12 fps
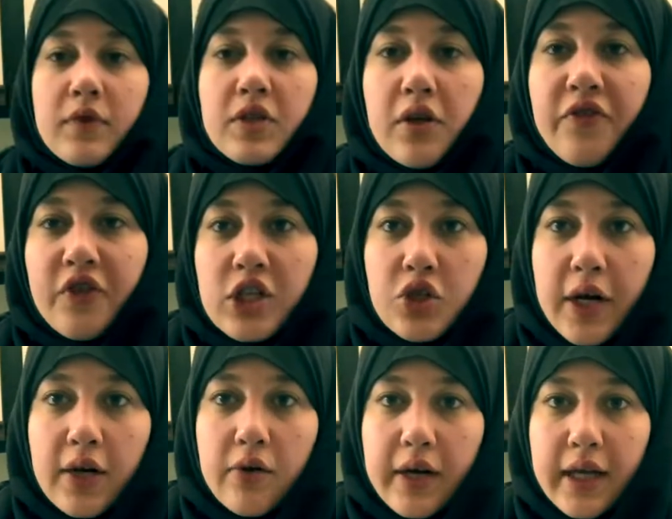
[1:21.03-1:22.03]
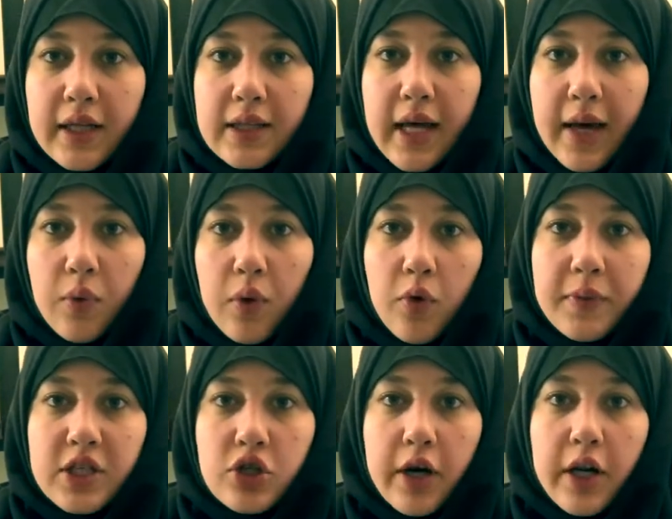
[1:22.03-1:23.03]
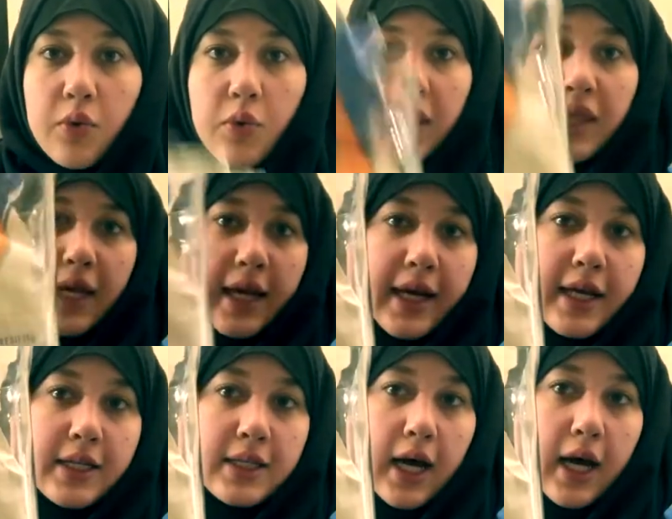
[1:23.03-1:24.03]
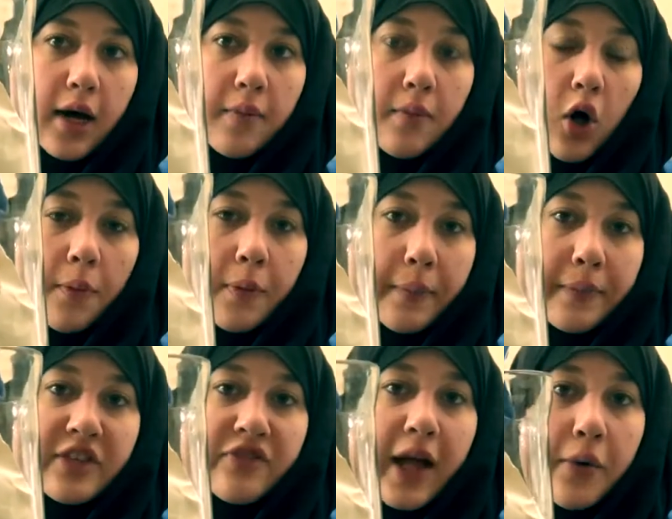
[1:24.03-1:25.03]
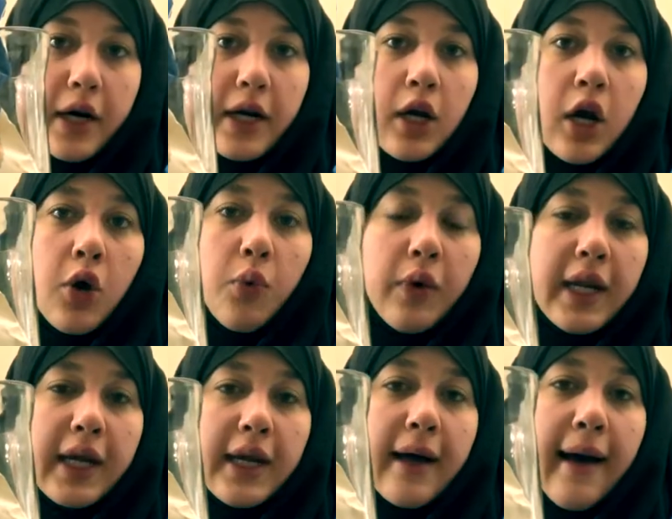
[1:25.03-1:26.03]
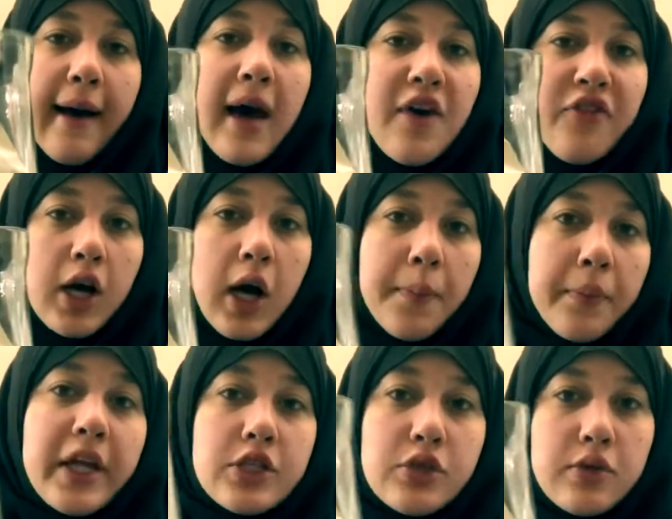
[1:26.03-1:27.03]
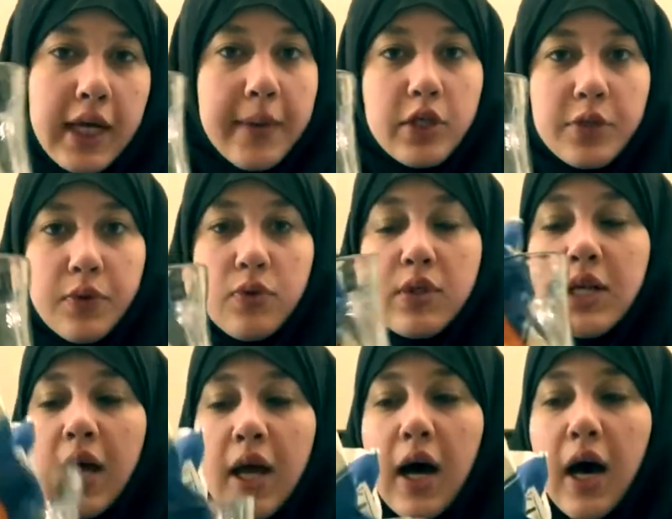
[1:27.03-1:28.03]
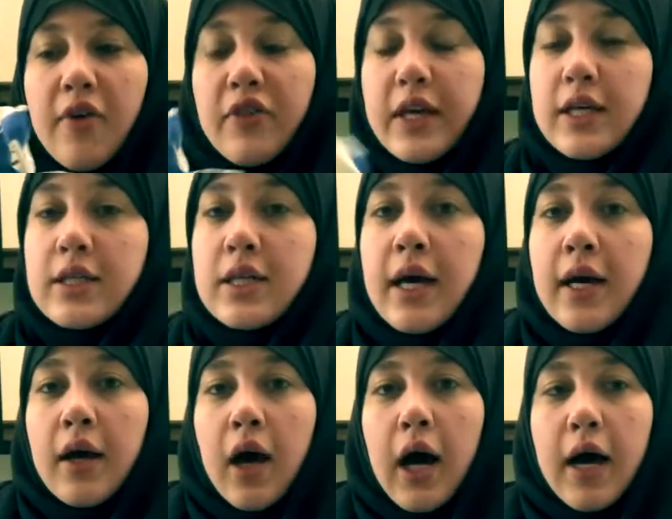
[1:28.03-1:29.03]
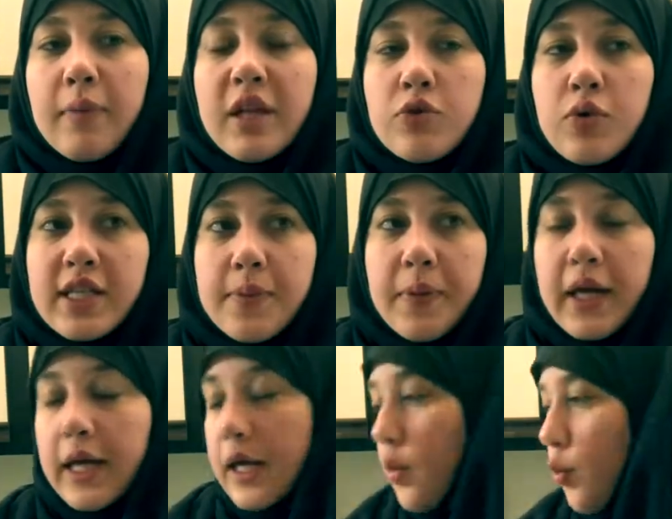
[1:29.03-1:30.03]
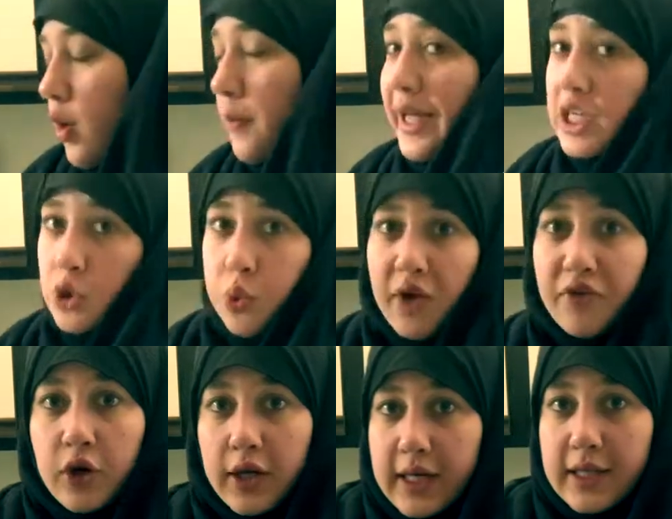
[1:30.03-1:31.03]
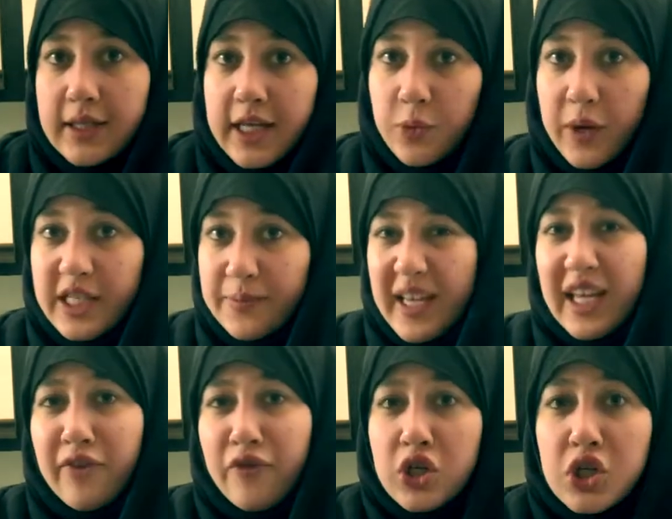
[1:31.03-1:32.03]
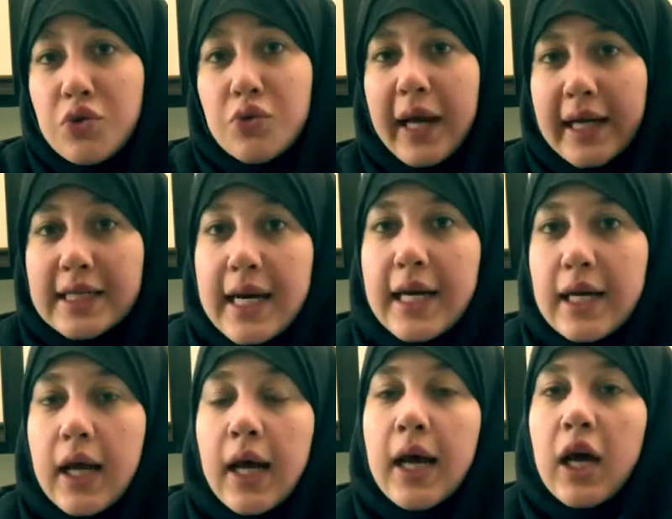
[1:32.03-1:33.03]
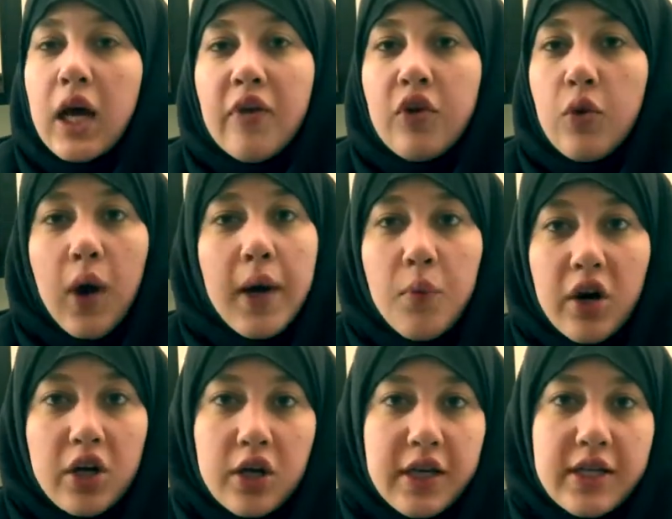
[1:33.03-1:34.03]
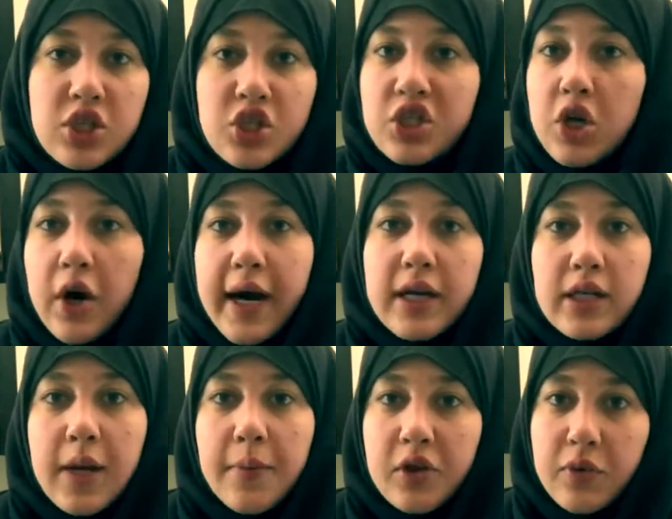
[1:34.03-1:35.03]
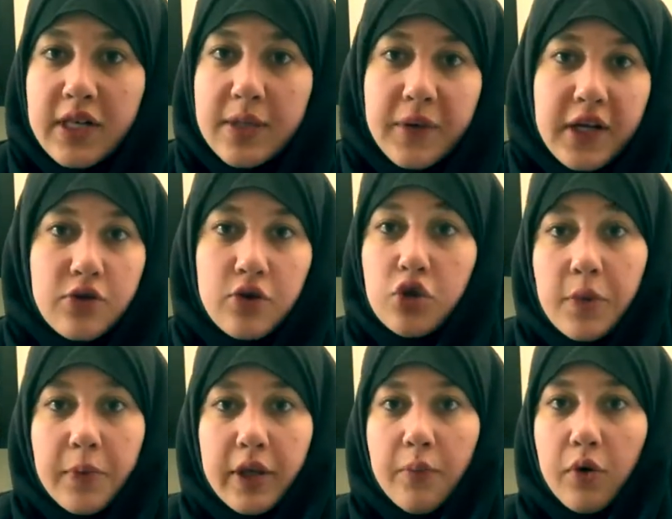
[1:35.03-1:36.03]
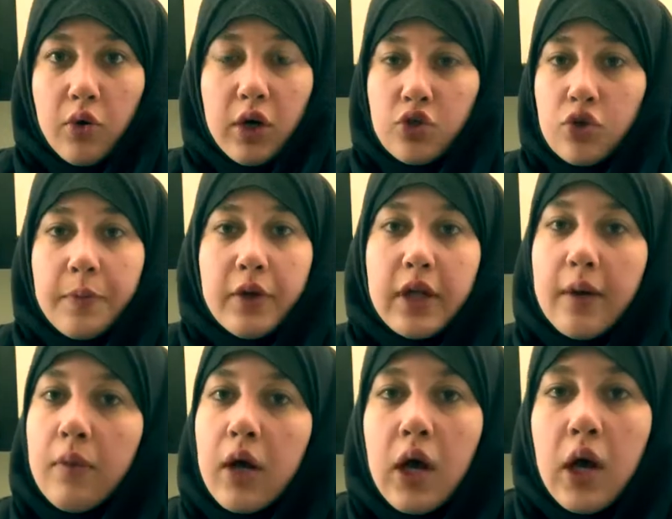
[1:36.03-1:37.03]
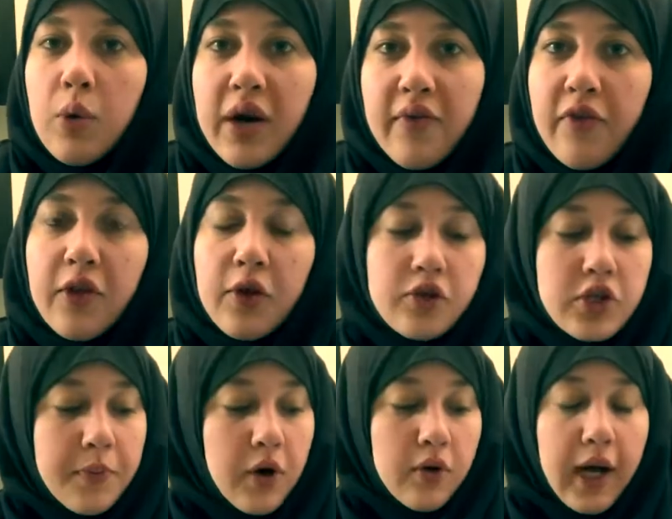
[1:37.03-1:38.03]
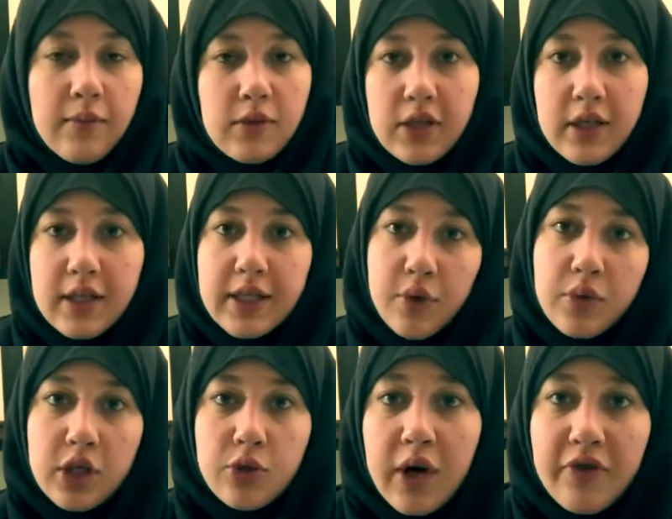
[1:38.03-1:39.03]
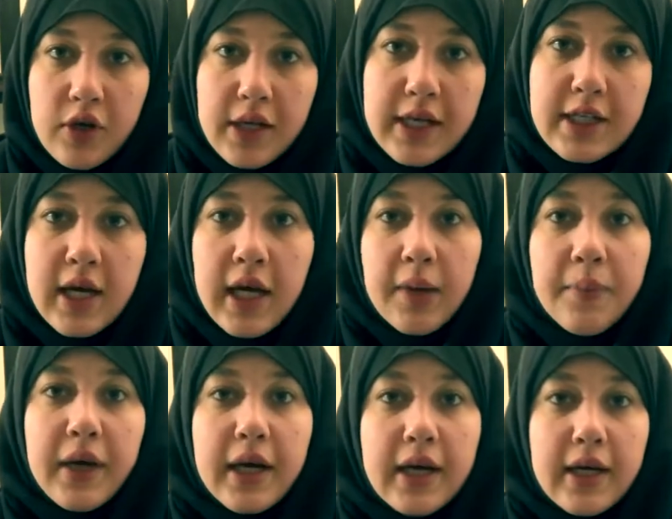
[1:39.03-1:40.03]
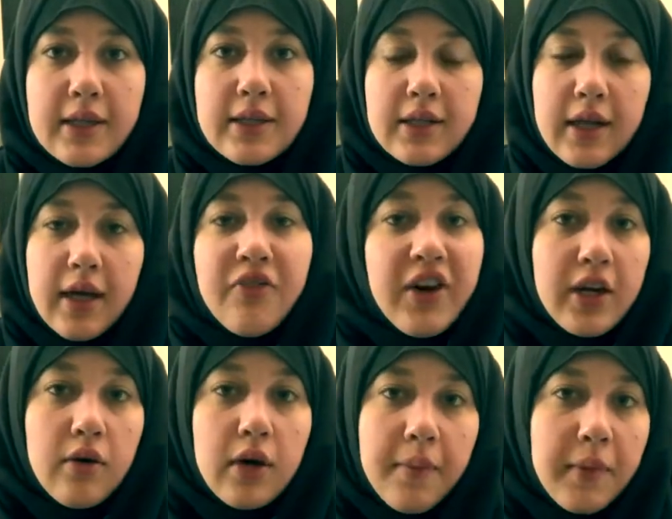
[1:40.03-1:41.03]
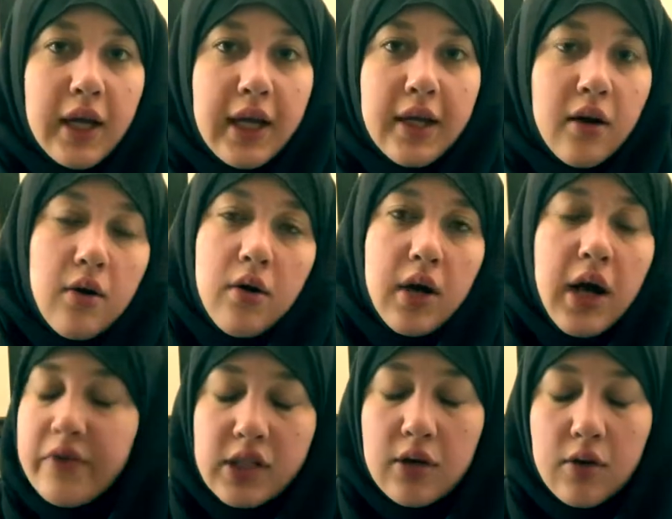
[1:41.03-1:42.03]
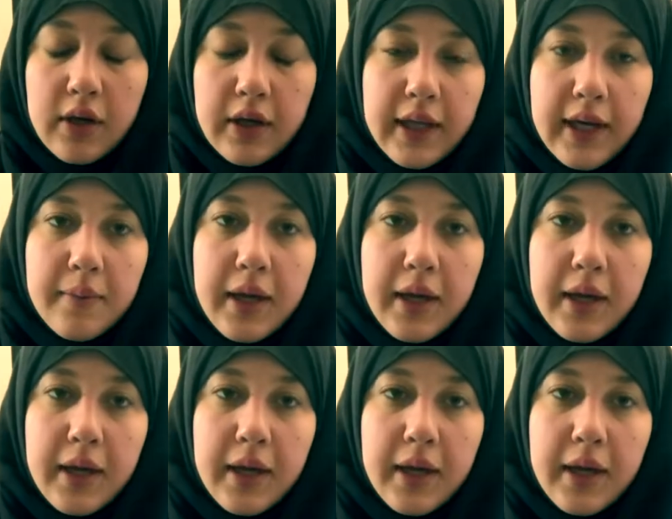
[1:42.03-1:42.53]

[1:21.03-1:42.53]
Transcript: So the first dry ingredient that we will be starting with is all-purpose flour. We need a half a cup plus 2 tablespoons of this. This recipe will make 12 cookies. That's why it's baking for 2, not 10. If you want more cookies, just go ahead and double the recipes or triple them or quadruple them, whatever floats your boat. I'm just going to stick with the 12 cookies because if I don't, I'm going to eat every single cookie that I